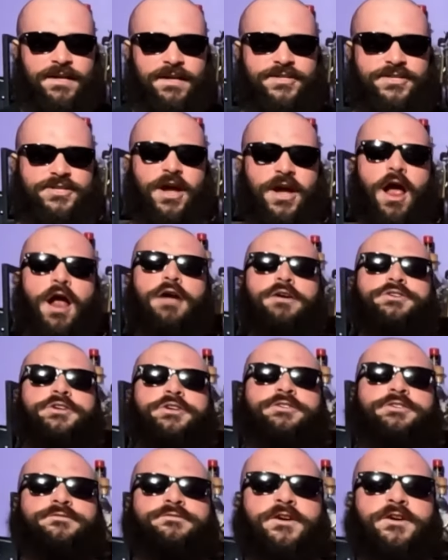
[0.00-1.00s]

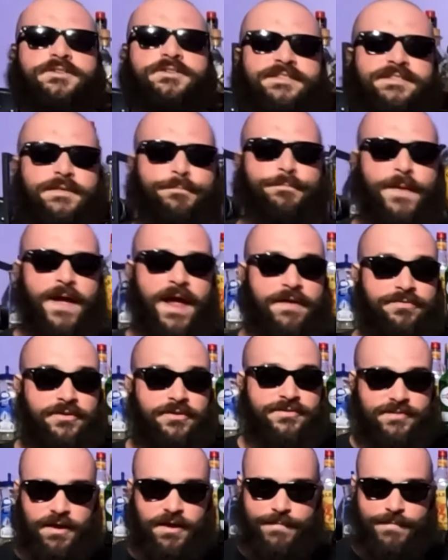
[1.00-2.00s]
Chargers versus the
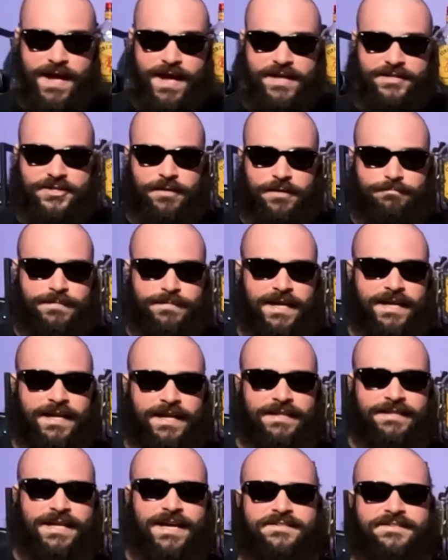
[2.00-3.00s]
Panthers. A matchup
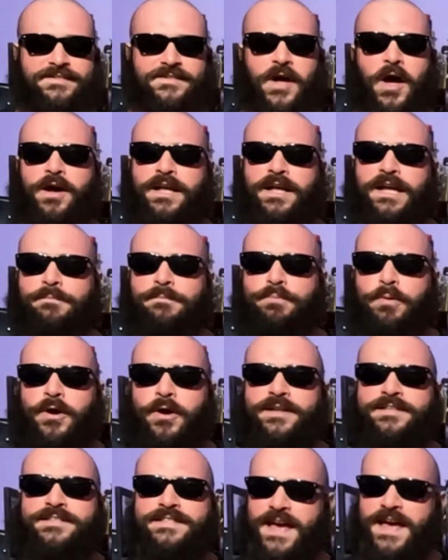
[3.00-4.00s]
needing less talking
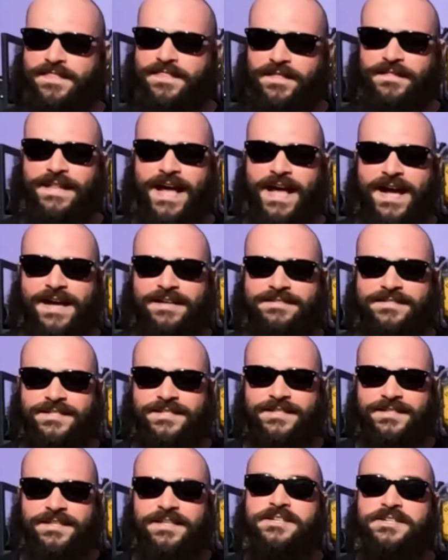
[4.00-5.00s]
points than the last.
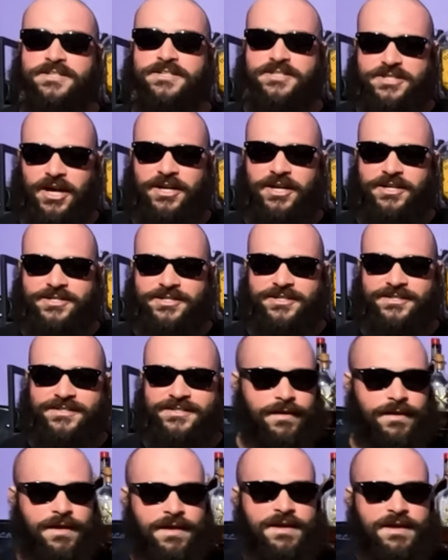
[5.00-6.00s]

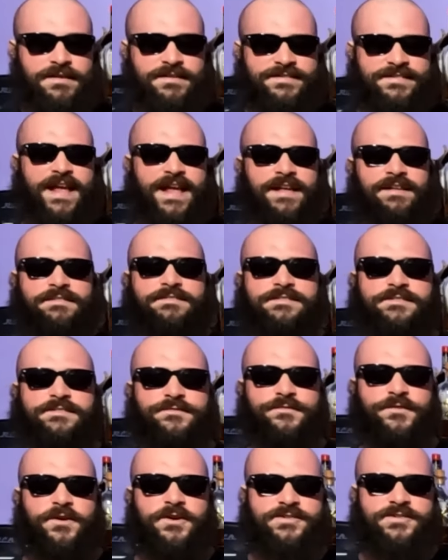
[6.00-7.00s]
Chargers. Saints
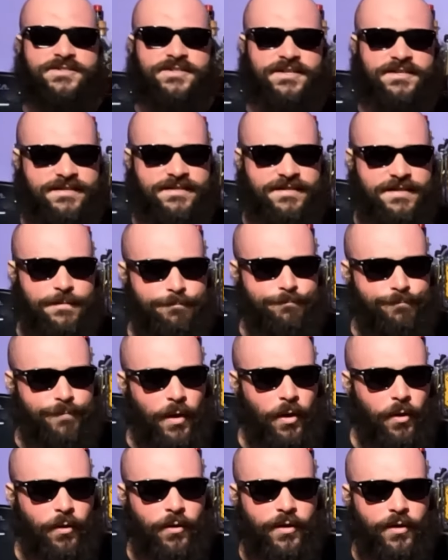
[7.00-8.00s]
versus the
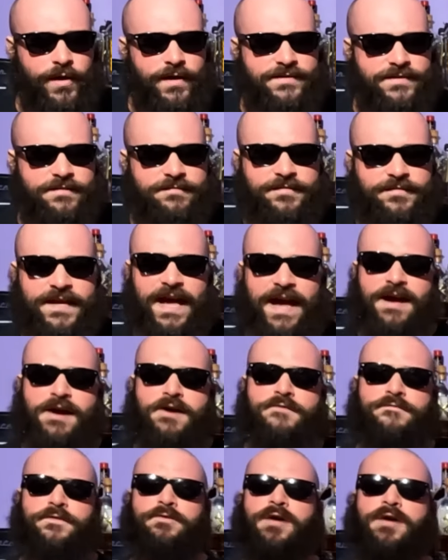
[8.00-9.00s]
boys of
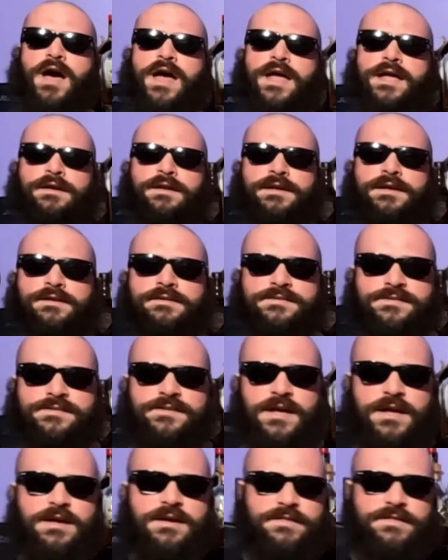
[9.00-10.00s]
cow varieties.
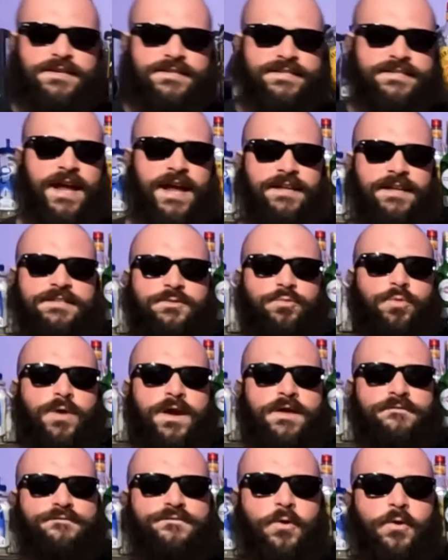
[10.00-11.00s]
The Saints
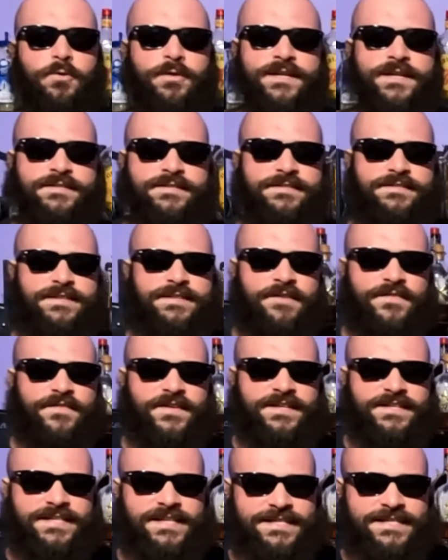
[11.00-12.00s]
went
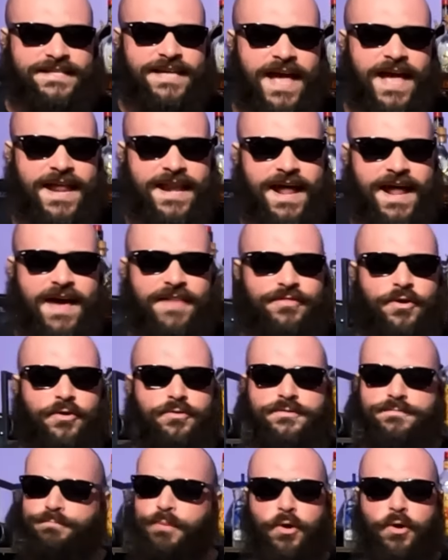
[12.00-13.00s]
47-10 on
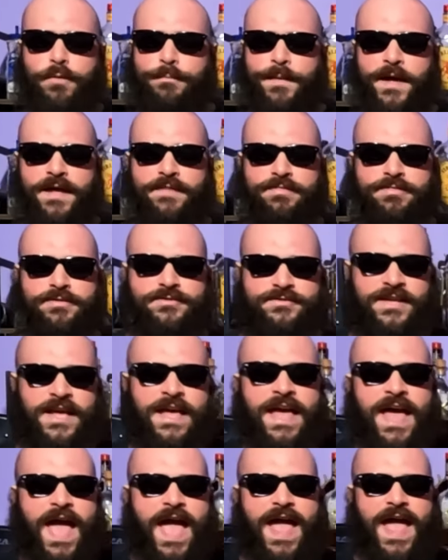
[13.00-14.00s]
those poor Panthers.
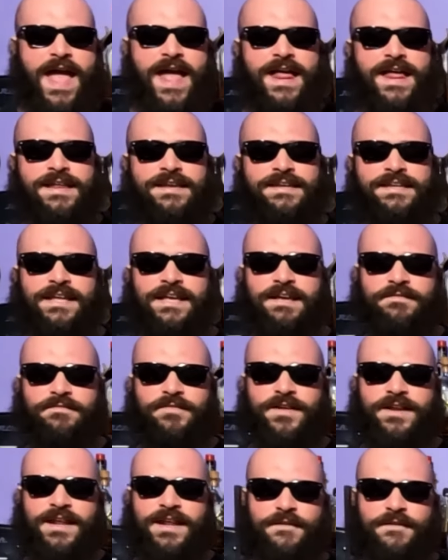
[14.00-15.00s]
And
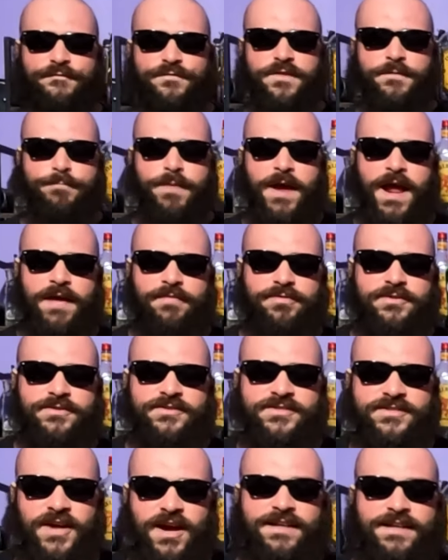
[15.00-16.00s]
even if the
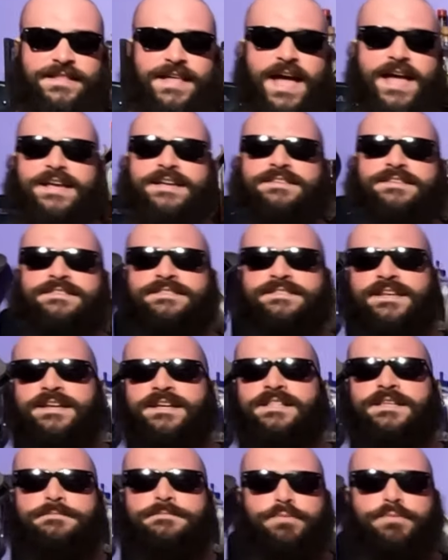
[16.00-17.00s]
Panthers suck, that is
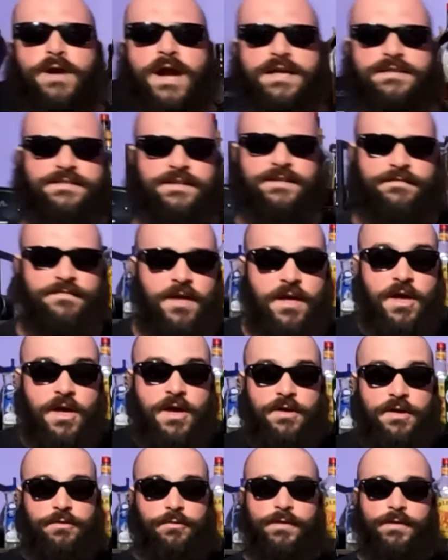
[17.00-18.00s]
still impressive.
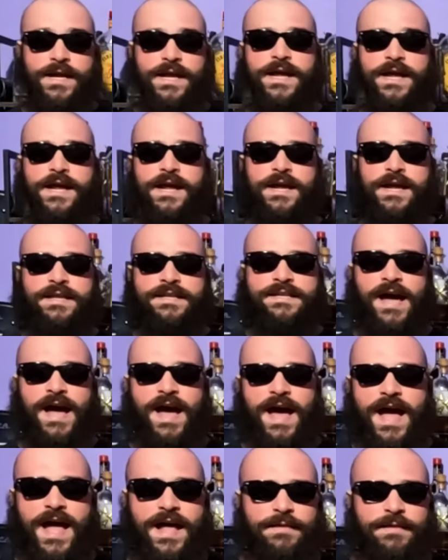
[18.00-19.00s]
Three
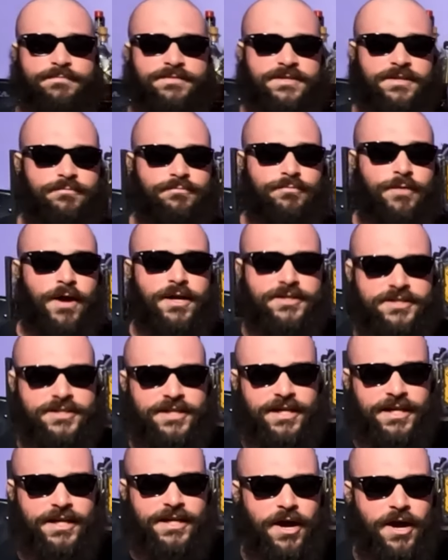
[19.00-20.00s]
times the
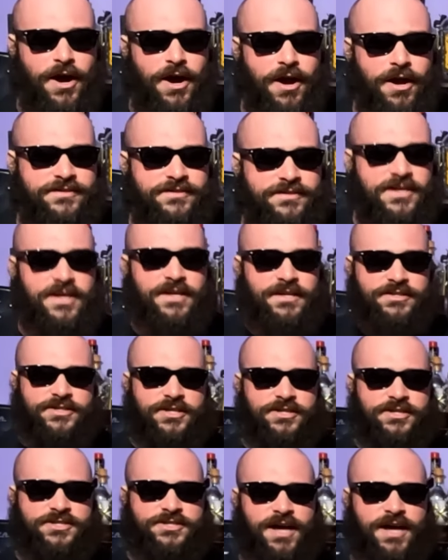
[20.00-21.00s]
rushing yards,
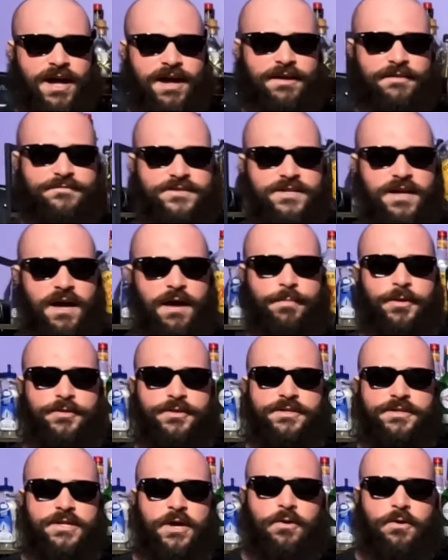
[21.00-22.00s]
just shy of double
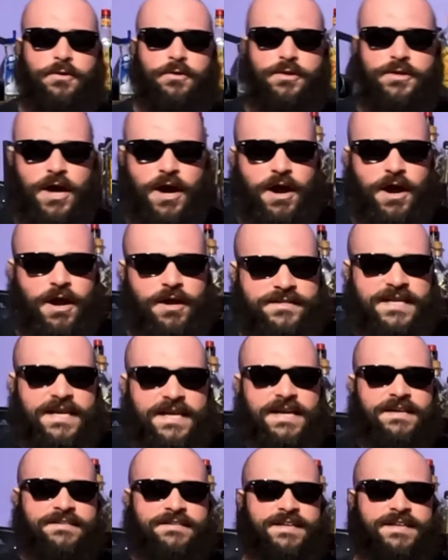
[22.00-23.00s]
the total yards.
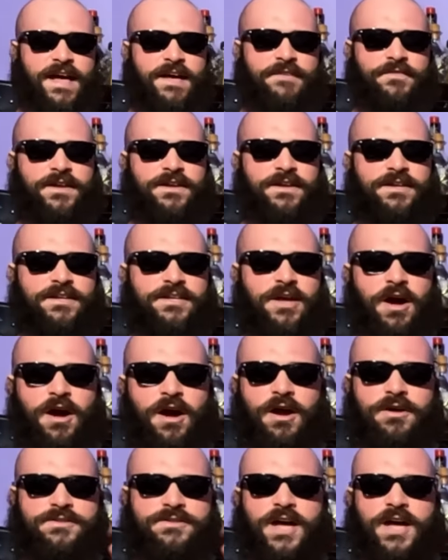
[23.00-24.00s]
7
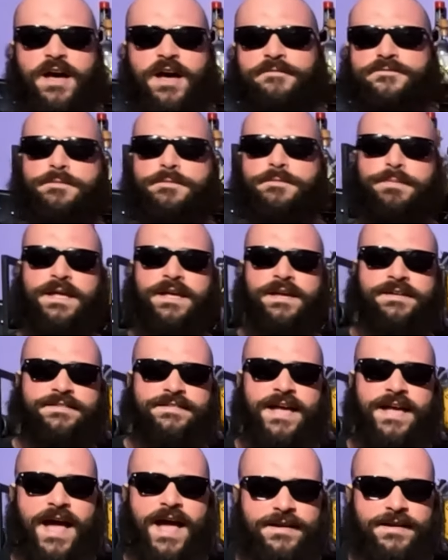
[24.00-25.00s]
yards off to be
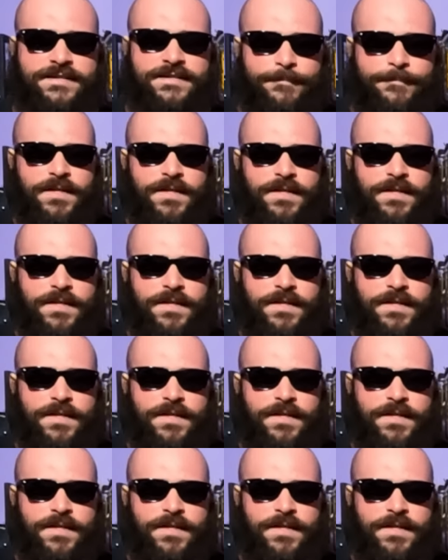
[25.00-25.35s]
exact.